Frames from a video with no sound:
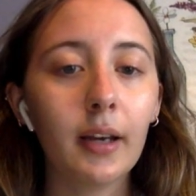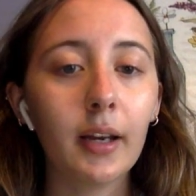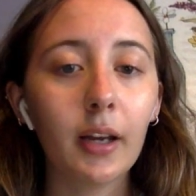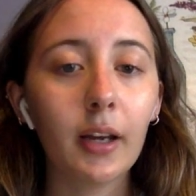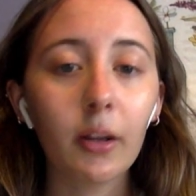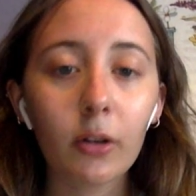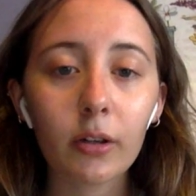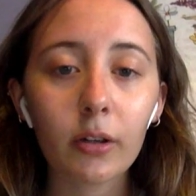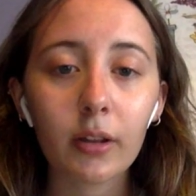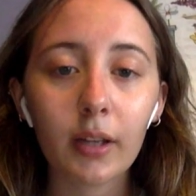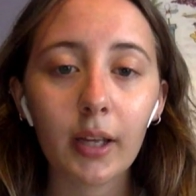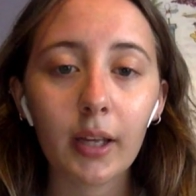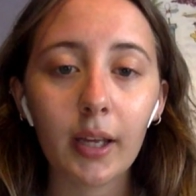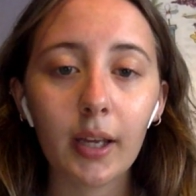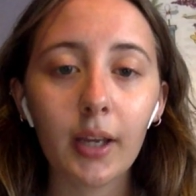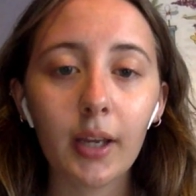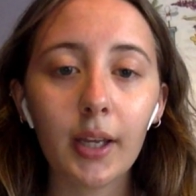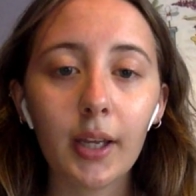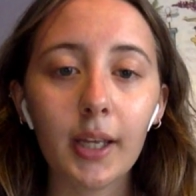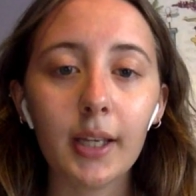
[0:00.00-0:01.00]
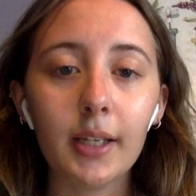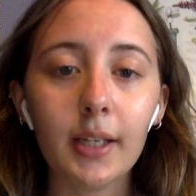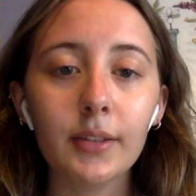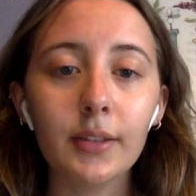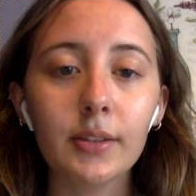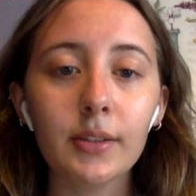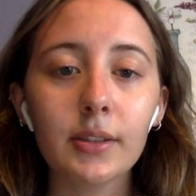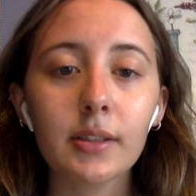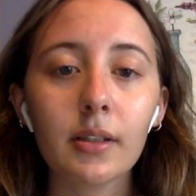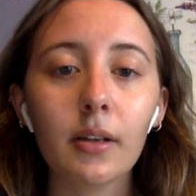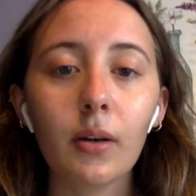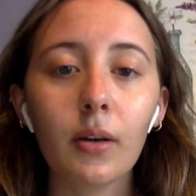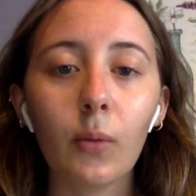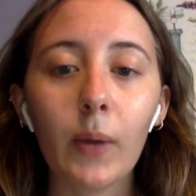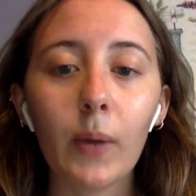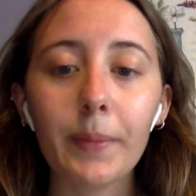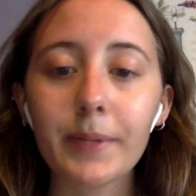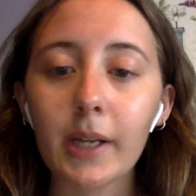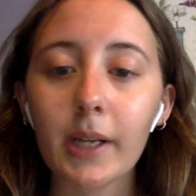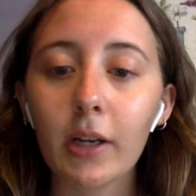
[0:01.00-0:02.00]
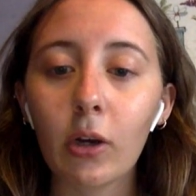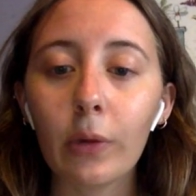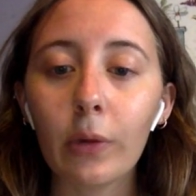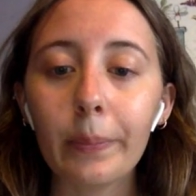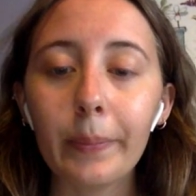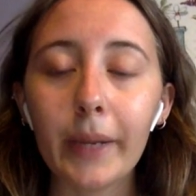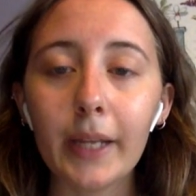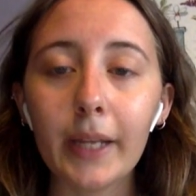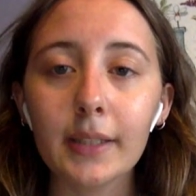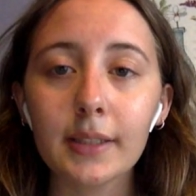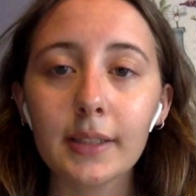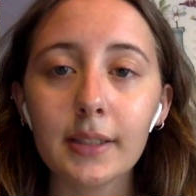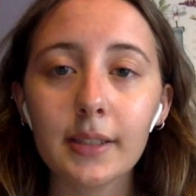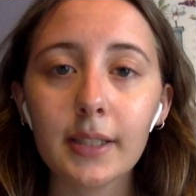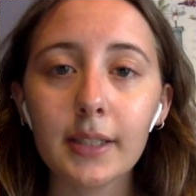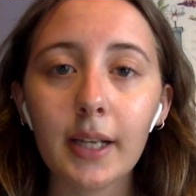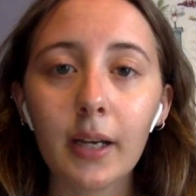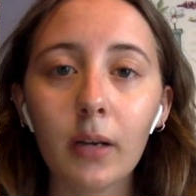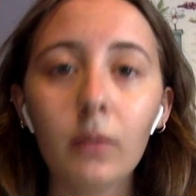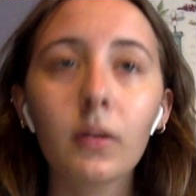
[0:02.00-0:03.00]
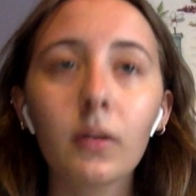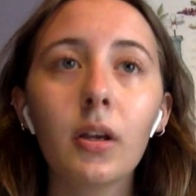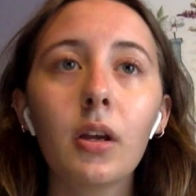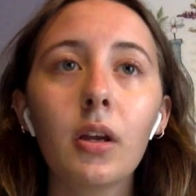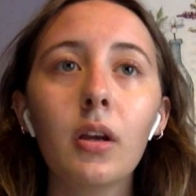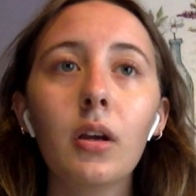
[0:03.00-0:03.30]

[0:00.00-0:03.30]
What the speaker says: another thing is a website called Bands in Town,